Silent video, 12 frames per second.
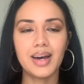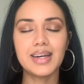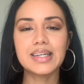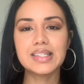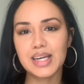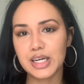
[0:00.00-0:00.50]

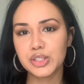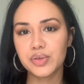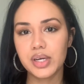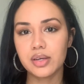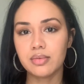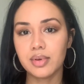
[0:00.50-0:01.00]

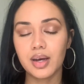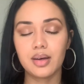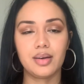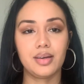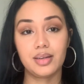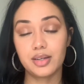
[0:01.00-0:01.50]
exaggerate you not,
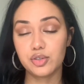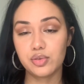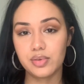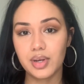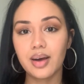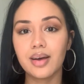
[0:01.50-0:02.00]
I kid you
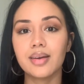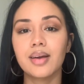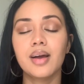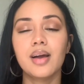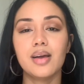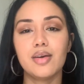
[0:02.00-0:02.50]
not.
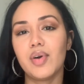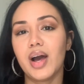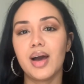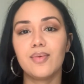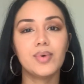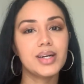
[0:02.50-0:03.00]
If I
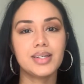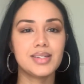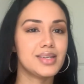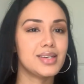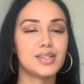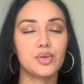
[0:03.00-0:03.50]
had
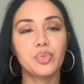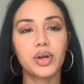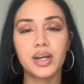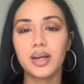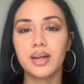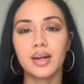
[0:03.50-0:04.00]
witnesses to
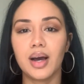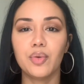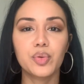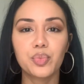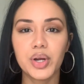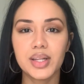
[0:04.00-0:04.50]
bring in, I
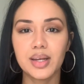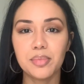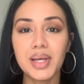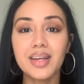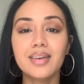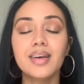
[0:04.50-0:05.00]
would bring them
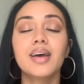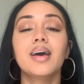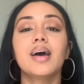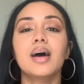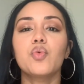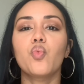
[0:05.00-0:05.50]
in
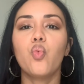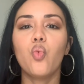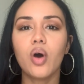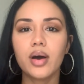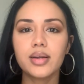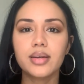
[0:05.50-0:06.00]

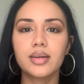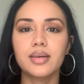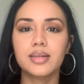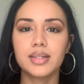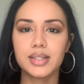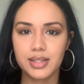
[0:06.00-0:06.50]
1
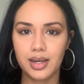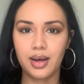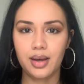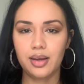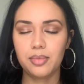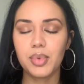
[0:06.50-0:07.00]

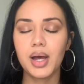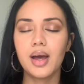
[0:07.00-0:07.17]
time.